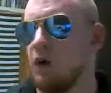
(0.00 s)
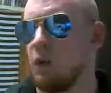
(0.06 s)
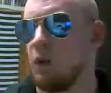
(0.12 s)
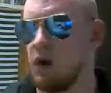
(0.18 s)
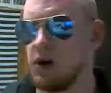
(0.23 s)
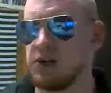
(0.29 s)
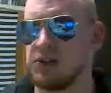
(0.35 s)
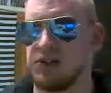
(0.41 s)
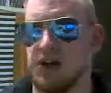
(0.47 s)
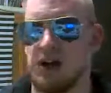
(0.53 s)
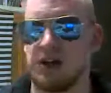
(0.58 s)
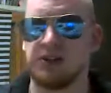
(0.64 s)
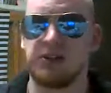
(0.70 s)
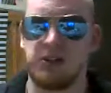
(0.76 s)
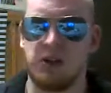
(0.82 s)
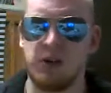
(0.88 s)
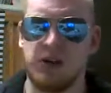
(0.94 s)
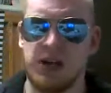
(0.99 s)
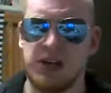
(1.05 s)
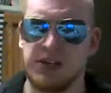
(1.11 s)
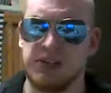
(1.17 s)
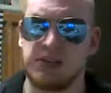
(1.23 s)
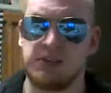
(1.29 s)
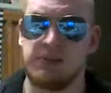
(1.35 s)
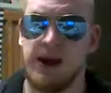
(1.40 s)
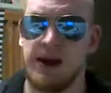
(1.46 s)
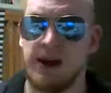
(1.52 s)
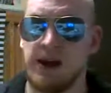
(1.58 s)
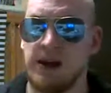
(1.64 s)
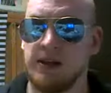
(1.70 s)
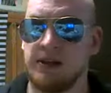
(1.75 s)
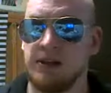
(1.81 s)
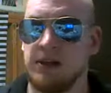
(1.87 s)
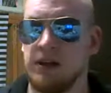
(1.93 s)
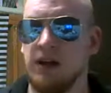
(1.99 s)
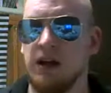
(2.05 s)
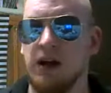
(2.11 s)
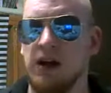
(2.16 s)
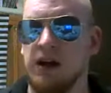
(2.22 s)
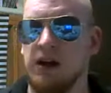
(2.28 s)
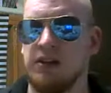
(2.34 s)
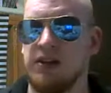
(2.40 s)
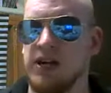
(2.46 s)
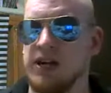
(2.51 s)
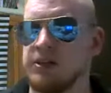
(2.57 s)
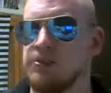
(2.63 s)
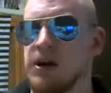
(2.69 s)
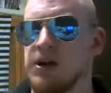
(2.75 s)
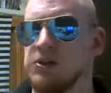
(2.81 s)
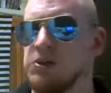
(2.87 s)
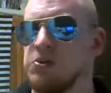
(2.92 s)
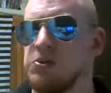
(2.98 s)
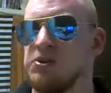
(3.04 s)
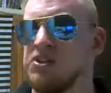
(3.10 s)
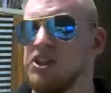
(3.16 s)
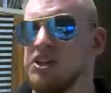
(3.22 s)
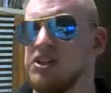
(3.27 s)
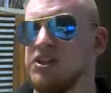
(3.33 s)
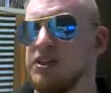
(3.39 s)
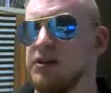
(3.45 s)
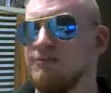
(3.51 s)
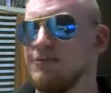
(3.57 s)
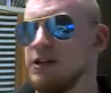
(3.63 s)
was on 2 discs back on the Xbox 360.